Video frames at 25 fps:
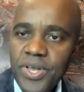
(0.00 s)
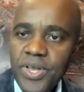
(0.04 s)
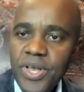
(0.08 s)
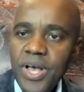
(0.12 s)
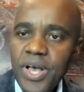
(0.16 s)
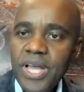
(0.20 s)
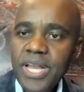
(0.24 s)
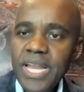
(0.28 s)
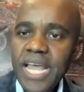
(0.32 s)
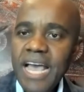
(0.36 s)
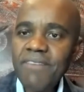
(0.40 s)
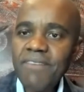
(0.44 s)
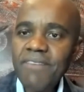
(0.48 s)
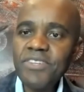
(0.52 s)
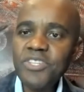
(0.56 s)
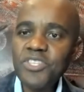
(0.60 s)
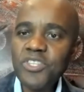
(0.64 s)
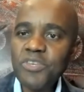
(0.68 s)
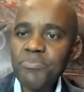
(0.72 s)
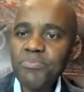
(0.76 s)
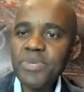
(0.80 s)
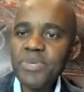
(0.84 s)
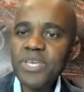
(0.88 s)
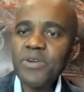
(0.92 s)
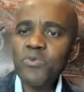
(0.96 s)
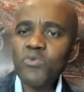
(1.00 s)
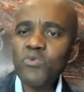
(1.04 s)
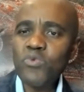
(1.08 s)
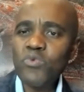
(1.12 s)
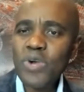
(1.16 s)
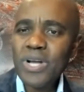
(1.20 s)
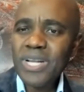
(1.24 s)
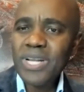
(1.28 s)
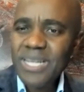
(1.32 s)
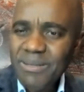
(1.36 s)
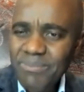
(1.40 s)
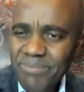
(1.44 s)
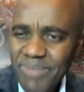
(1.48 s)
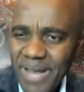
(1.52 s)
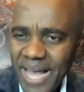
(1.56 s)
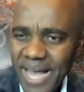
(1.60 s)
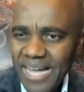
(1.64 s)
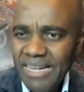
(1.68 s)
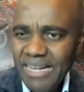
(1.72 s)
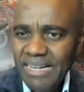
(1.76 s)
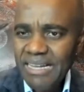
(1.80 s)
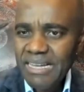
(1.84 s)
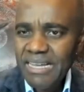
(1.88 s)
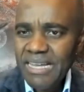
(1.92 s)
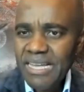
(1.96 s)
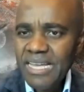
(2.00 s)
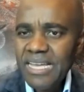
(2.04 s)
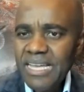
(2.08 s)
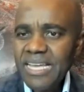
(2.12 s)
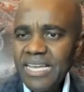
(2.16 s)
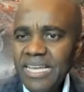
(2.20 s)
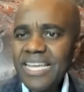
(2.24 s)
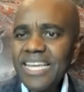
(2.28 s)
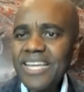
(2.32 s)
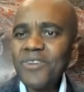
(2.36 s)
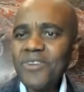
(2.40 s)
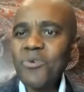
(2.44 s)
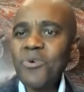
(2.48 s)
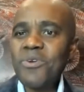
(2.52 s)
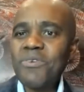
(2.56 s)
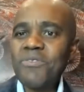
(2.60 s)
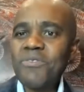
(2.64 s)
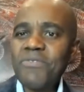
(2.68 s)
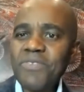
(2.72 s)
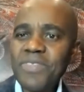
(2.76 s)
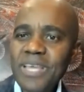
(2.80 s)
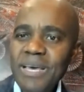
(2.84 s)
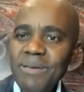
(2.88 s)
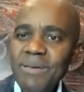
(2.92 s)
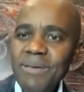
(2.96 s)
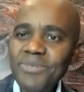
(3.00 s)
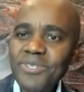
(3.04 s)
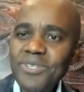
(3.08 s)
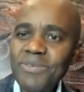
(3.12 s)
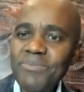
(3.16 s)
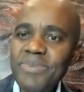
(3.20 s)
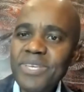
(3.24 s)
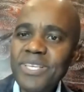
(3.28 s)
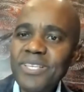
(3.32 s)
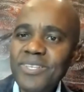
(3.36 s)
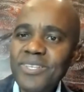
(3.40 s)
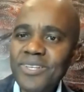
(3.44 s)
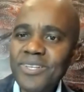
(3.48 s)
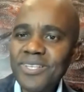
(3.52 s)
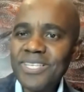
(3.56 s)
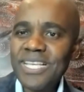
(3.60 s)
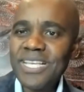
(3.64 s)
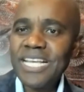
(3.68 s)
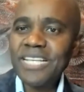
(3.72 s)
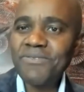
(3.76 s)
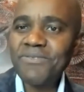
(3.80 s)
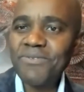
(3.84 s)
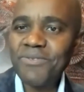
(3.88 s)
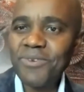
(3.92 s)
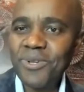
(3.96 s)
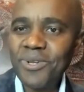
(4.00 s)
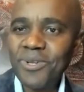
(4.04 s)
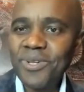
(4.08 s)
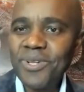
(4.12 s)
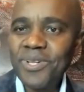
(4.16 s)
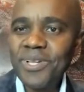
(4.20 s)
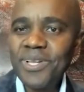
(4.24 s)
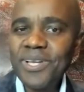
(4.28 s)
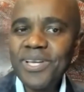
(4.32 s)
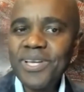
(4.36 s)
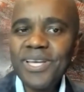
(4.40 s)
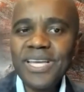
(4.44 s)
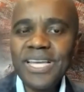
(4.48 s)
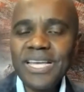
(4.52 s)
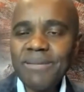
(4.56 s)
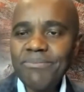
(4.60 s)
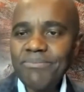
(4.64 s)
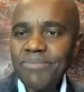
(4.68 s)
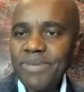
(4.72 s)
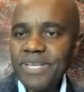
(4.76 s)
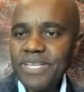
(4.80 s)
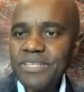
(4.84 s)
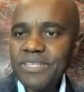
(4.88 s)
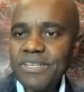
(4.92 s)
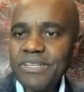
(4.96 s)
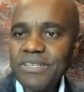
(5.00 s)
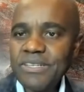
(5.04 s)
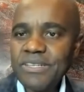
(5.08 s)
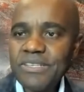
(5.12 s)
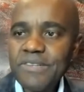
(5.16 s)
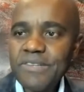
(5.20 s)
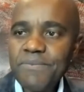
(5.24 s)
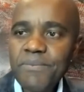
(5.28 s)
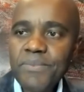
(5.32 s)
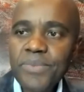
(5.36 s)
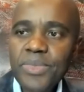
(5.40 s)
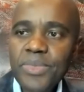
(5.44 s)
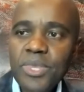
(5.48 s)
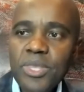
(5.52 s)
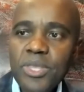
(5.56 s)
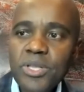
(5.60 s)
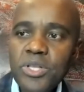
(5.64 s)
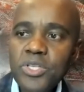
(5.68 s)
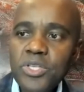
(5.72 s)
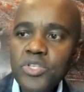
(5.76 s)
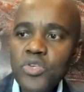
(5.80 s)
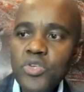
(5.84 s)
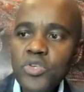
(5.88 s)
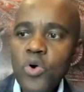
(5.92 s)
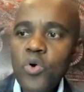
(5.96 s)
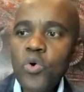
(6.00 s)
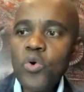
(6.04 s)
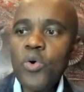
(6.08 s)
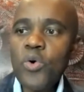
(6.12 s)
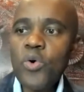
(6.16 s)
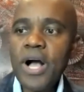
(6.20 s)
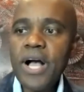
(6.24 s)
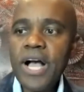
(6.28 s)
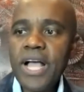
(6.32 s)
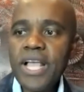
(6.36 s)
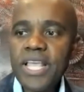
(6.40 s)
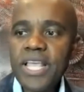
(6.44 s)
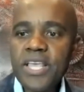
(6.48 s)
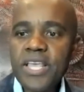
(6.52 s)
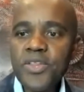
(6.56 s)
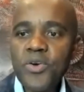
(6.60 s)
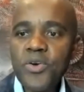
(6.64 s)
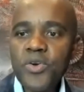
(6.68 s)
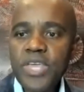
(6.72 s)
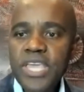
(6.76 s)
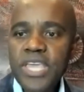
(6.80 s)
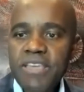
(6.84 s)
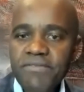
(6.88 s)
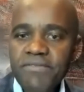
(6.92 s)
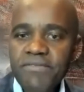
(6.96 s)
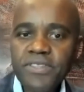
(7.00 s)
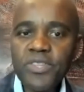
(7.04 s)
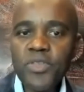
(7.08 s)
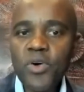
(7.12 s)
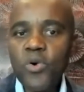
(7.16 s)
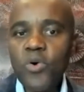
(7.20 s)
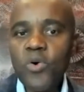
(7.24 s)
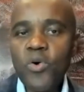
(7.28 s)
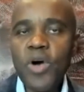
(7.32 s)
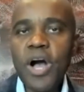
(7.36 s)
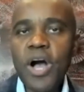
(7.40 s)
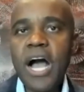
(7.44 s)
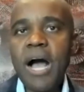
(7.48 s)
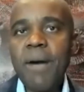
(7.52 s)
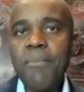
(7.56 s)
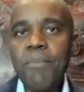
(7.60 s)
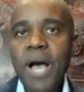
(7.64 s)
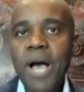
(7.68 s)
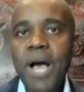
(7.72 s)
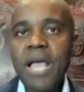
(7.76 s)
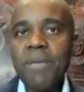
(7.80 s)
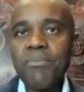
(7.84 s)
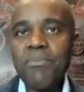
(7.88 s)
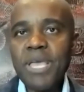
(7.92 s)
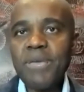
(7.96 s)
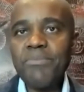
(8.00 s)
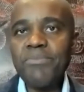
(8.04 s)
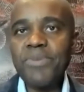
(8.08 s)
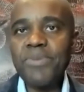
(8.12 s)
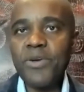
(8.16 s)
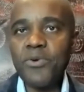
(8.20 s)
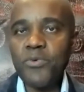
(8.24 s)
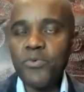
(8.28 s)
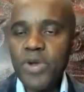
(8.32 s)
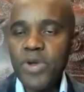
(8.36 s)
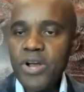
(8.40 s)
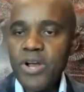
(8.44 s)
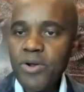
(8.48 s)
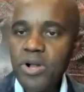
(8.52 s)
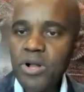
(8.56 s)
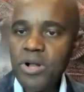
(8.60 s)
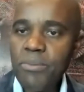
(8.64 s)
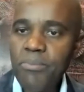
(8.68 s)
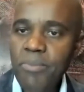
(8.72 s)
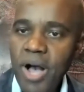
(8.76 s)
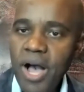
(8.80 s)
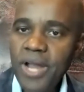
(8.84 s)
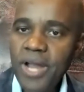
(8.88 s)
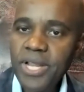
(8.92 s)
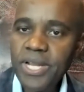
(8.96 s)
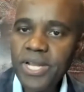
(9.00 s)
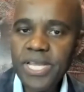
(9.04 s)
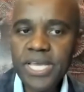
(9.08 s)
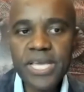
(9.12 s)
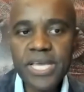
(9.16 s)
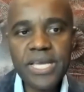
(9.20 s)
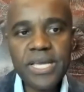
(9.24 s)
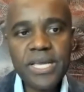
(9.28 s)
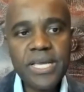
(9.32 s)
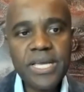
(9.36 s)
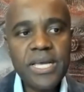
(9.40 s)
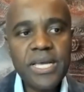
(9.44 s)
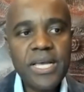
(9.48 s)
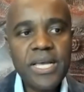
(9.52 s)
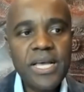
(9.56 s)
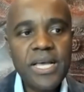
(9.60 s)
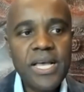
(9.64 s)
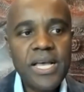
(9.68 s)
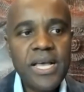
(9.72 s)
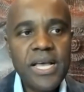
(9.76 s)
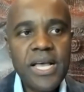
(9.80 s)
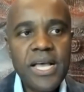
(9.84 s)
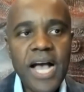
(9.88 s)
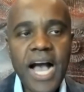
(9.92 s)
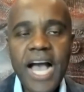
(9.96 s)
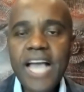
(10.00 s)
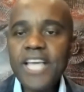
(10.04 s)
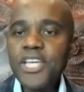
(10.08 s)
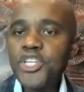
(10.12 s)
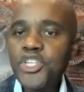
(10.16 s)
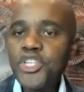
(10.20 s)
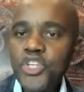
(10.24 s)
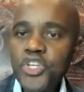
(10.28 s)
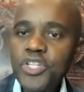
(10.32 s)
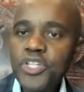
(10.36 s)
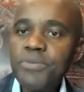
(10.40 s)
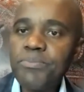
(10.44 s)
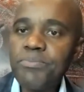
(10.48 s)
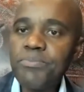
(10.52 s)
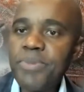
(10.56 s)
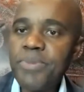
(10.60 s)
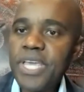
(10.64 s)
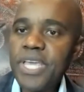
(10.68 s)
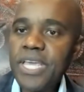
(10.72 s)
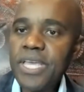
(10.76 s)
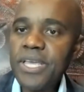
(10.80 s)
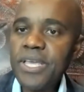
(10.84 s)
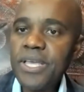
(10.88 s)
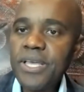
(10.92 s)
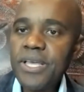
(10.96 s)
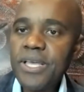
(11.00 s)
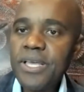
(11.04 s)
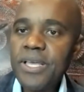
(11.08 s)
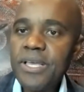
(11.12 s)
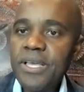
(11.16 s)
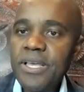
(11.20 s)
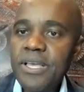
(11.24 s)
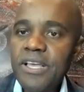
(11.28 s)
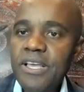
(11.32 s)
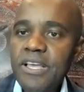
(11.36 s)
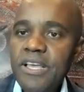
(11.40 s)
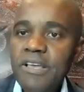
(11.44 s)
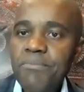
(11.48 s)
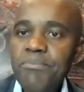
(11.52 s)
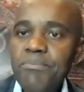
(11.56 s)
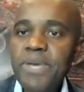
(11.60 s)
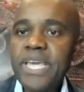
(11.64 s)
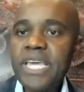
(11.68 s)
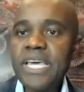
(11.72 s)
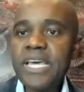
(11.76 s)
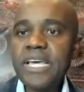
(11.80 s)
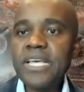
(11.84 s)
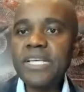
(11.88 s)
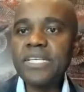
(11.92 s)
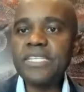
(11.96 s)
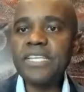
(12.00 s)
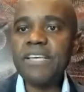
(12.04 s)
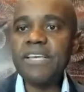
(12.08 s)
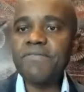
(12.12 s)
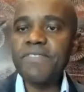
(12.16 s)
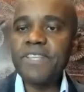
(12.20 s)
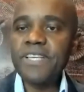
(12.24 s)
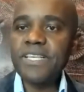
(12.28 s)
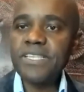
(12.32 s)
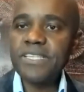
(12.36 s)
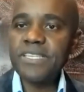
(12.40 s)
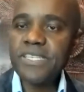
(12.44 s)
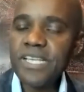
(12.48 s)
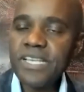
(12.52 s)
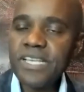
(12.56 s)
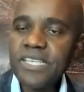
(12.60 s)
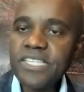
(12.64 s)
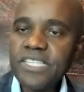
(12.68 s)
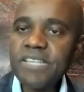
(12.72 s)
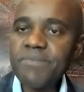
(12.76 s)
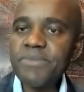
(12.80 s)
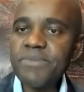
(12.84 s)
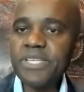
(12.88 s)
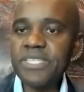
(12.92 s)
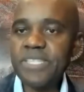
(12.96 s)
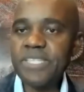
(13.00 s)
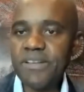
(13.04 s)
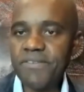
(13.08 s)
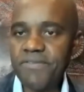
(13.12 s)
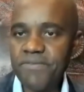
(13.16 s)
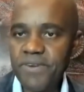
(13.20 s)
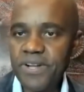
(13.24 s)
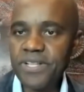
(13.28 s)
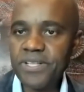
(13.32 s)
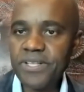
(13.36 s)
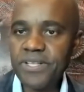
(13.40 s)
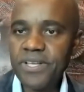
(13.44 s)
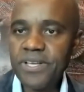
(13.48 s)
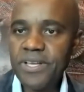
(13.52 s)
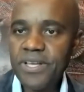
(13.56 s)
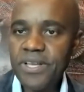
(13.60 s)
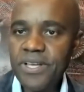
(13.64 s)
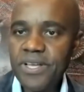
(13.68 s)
and having to be a running back in order for them to be successful in business. So, even though I may be a rare commodity, I shouldn't be. Because if the system is different,